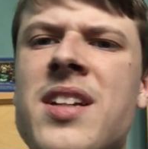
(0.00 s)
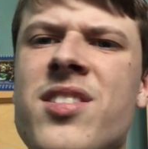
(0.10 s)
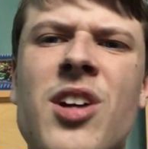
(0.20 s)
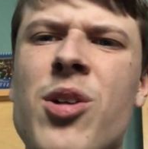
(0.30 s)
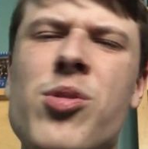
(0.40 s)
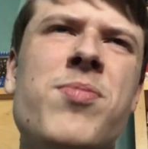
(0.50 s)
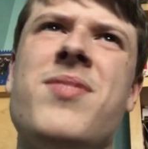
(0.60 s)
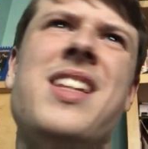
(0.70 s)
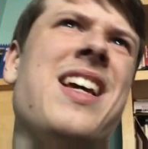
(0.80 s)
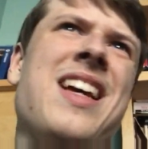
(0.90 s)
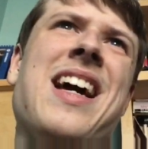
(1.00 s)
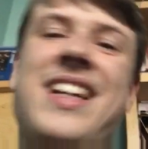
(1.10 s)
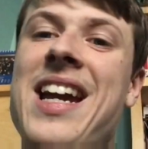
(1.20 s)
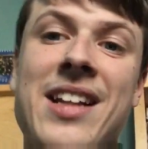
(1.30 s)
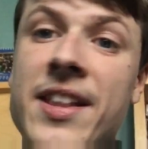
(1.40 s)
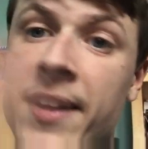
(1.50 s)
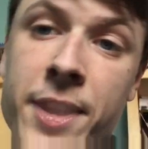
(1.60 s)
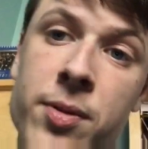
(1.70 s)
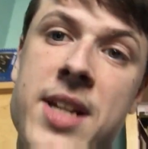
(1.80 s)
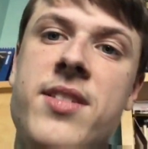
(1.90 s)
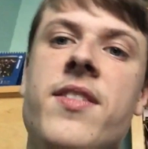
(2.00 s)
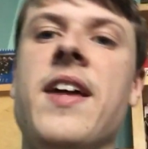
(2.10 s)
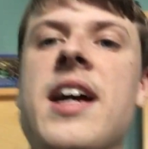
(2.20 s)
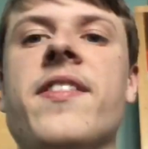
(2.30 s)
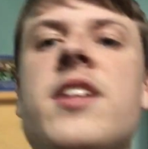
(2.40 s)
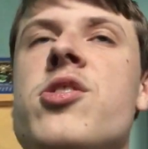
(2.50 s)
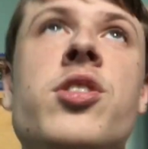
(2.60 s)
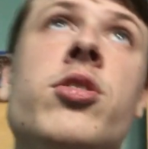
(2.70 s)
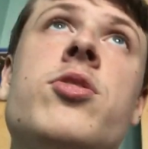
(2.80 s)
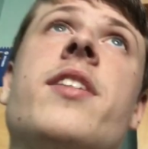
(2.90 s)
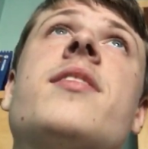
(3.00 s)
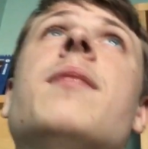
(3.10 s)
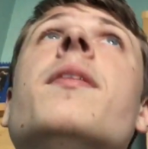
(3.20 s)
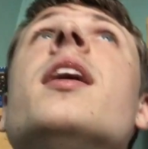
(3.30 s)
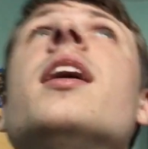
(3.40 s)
So, again, another reason there that you should not trust him.